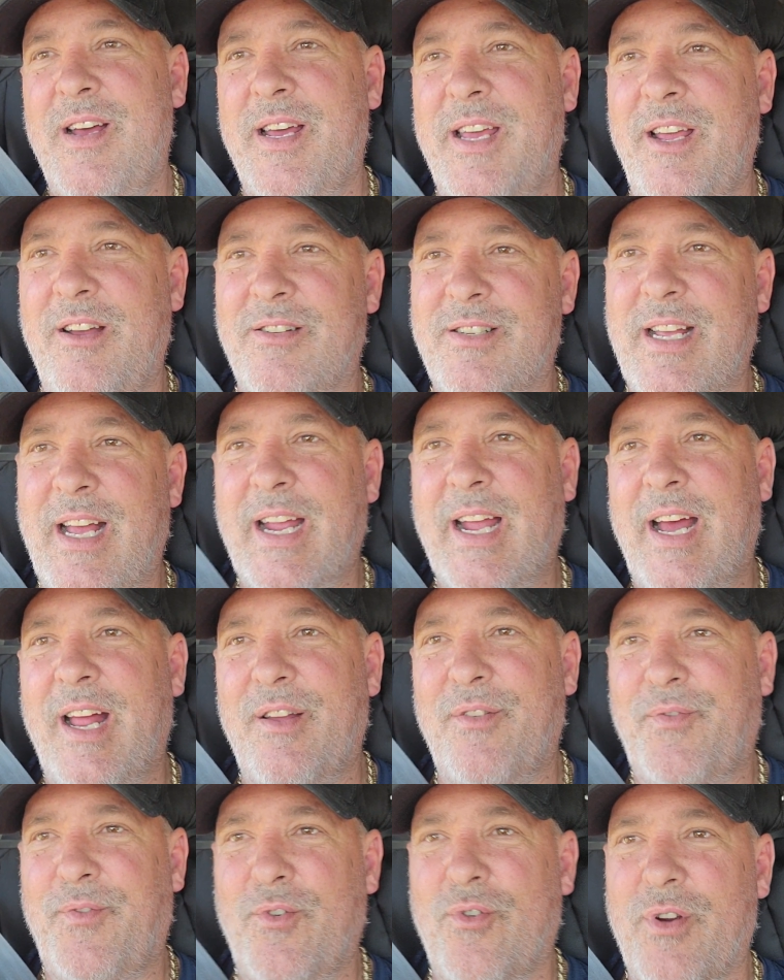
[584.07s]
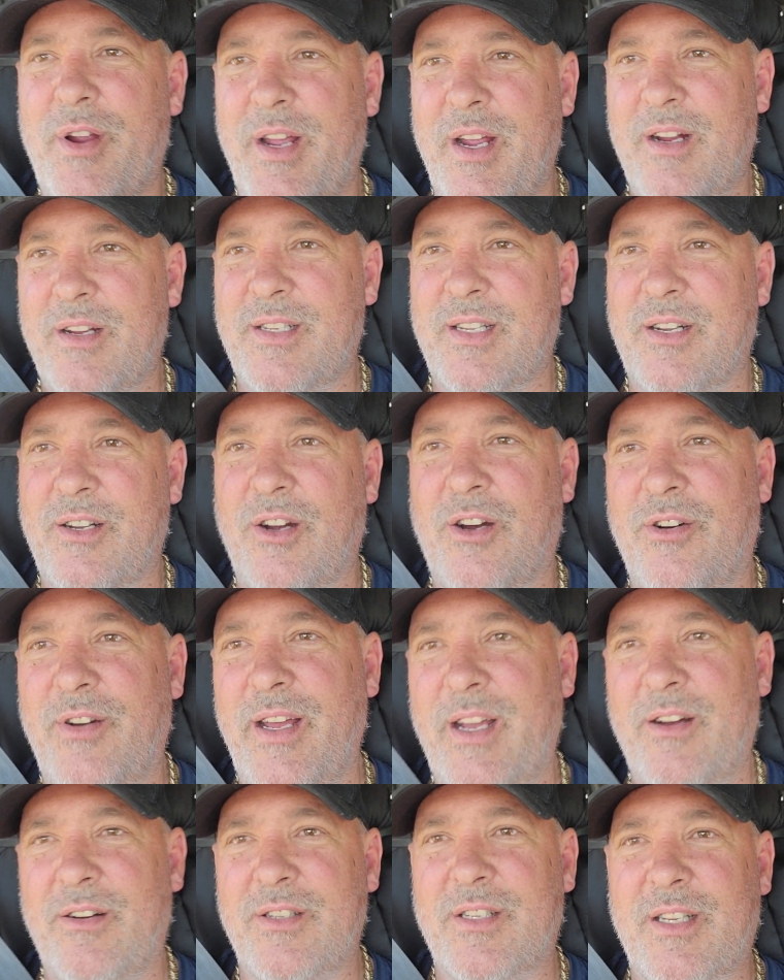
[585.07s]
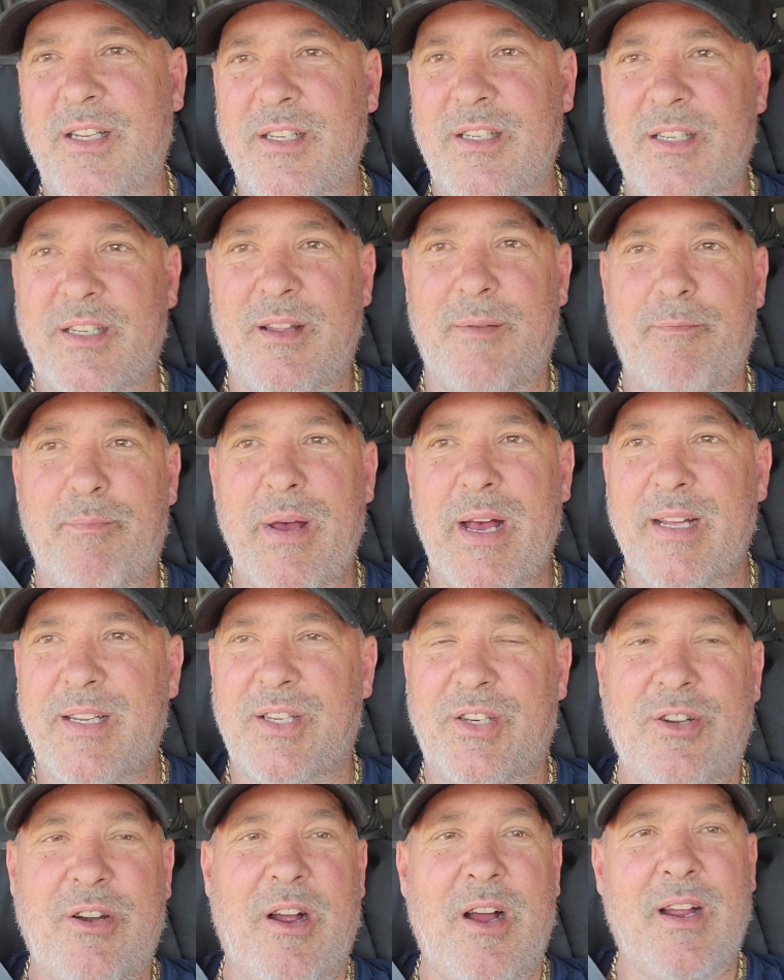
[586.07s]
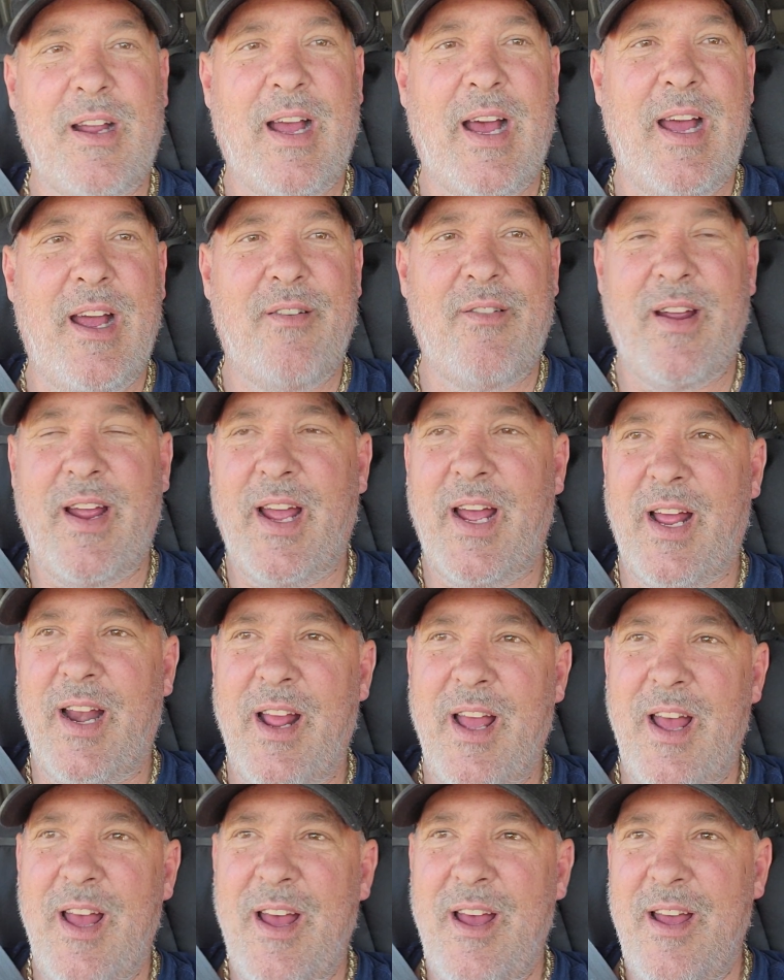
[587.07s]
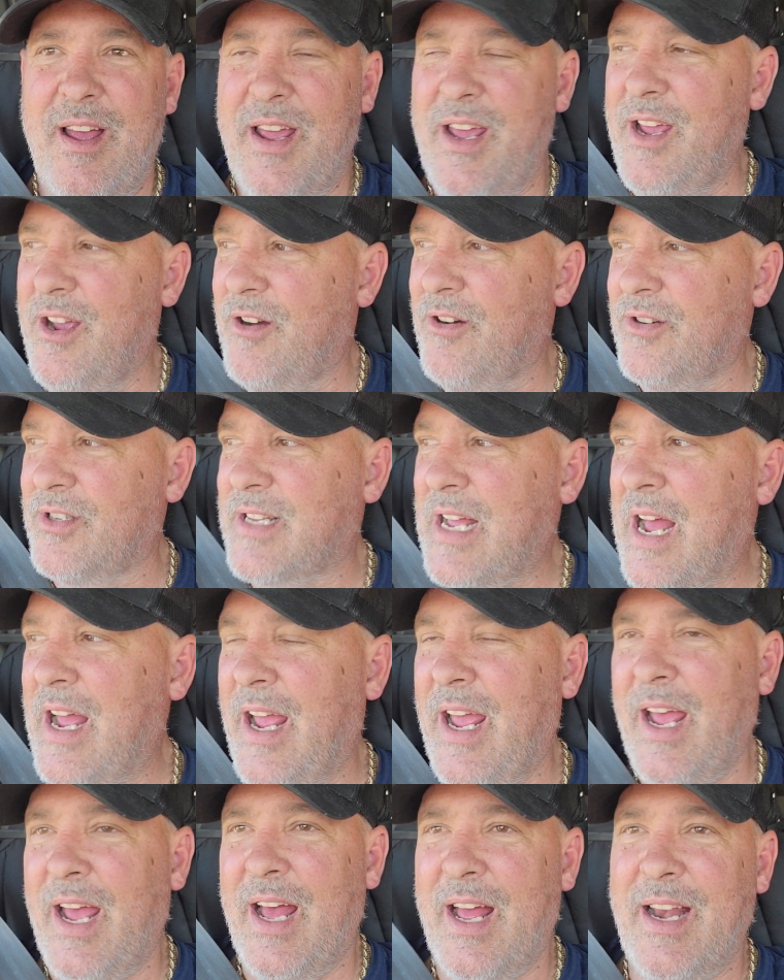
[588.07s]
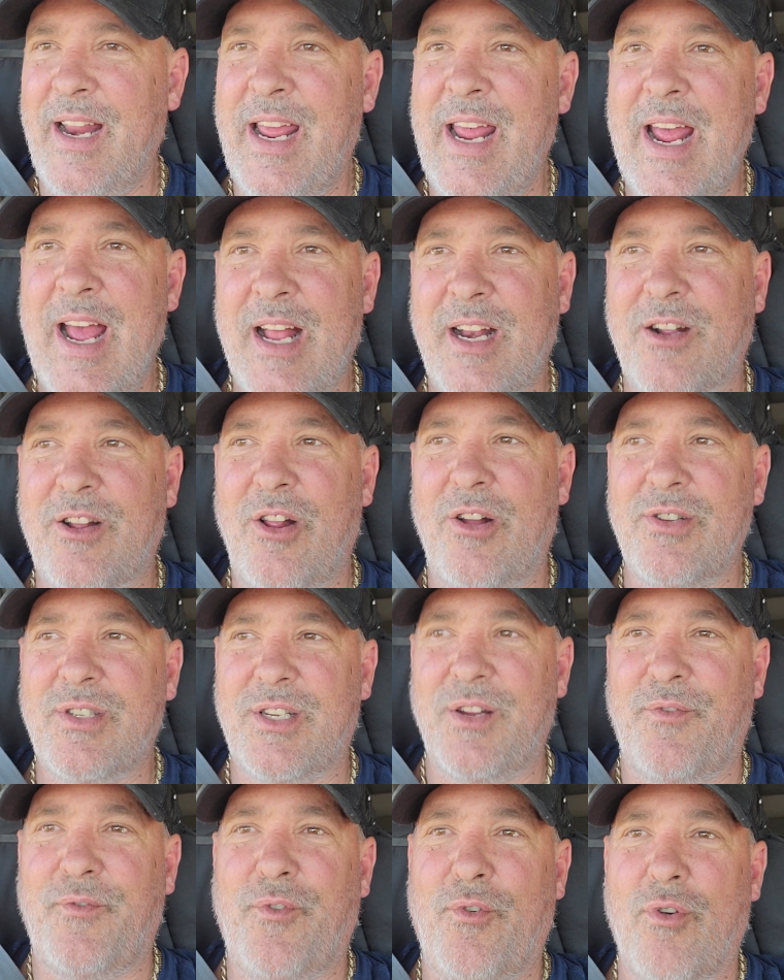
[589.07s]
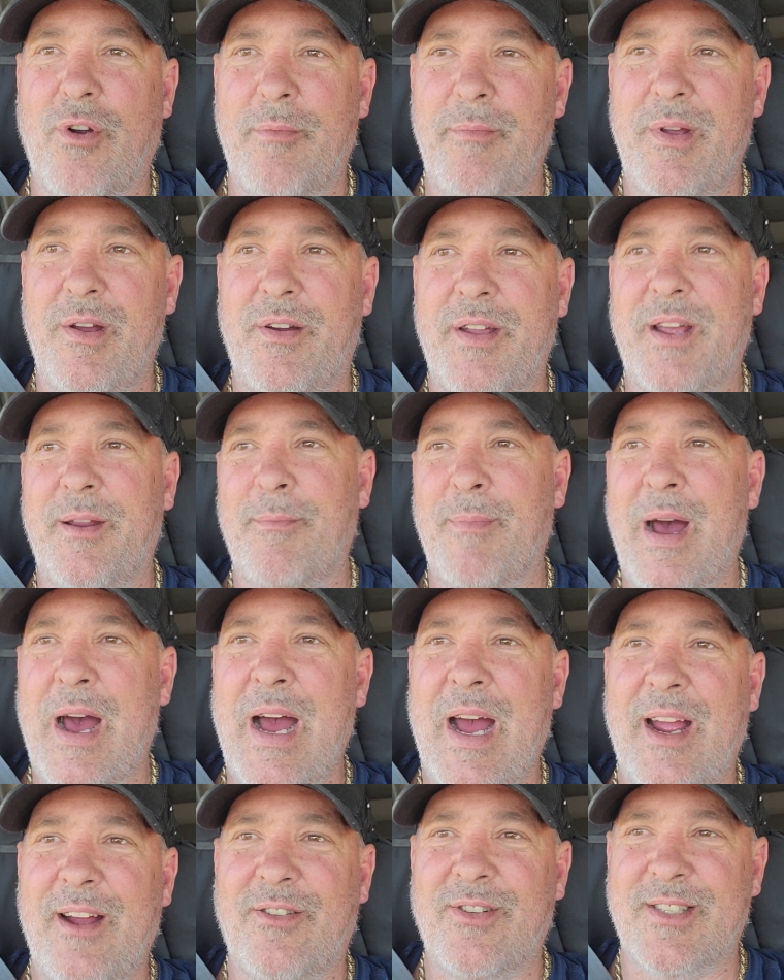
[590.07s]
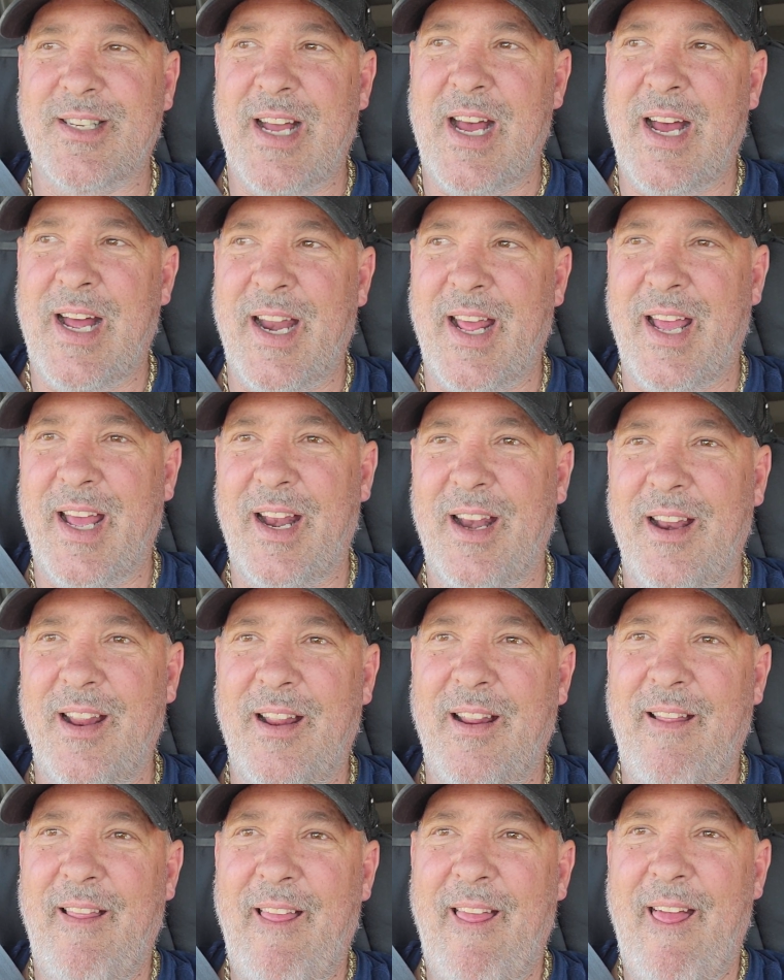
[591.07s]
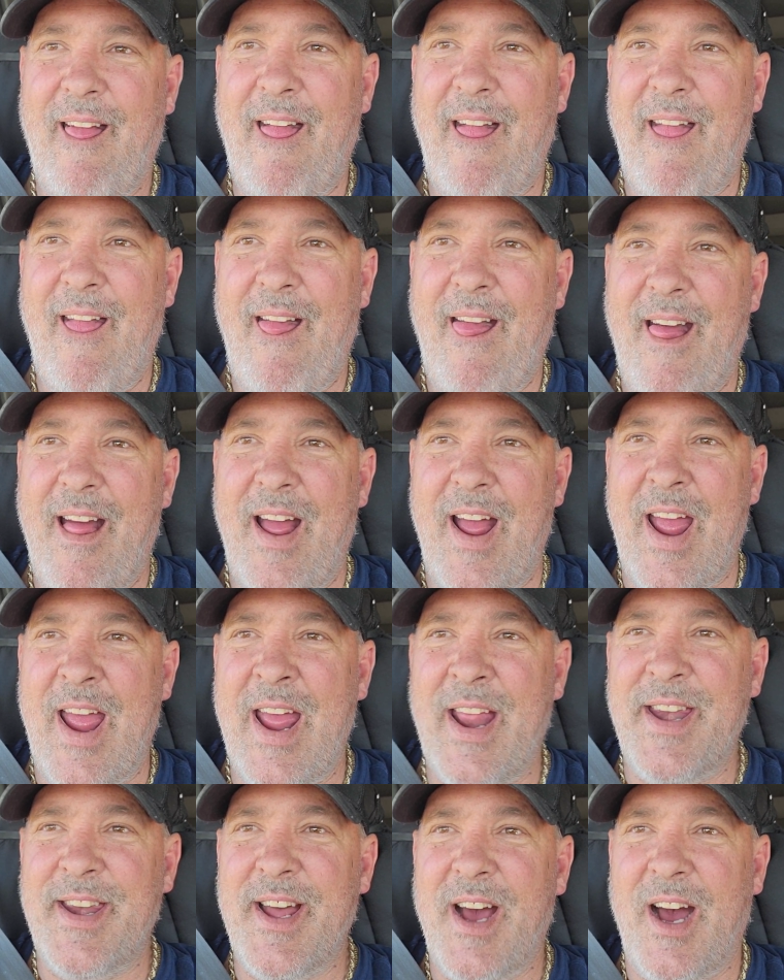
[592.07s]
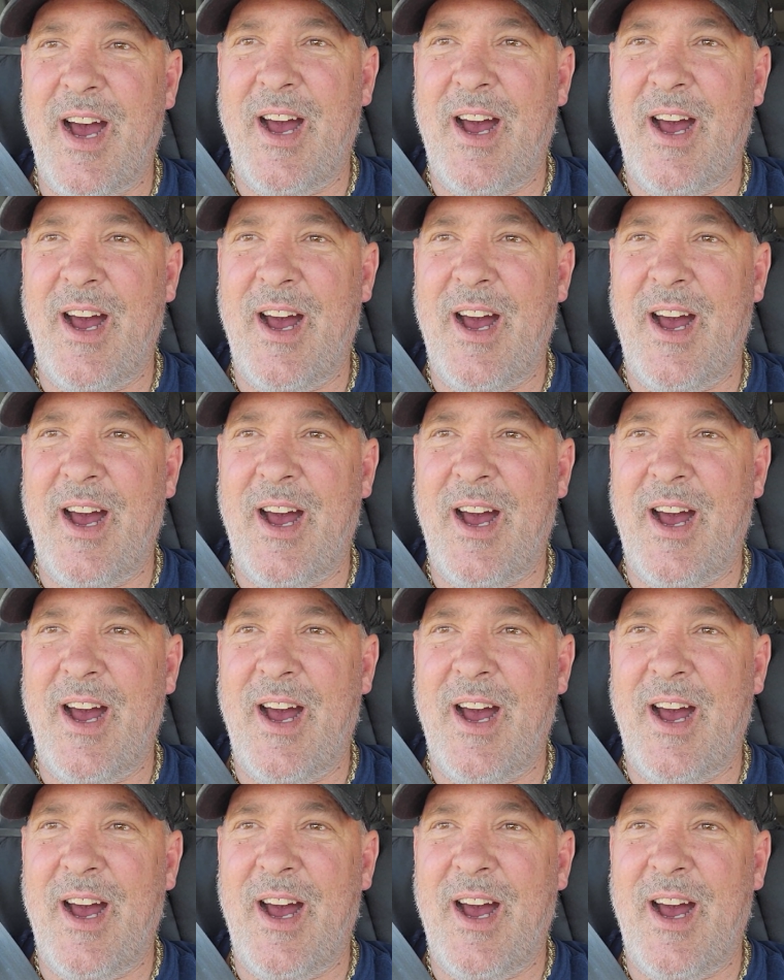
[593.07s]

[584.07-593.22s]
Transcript: He goes, I got it 4 years ago. He goes, this is the best truck I ever had. He goes, he had close to 4 million miles on it. And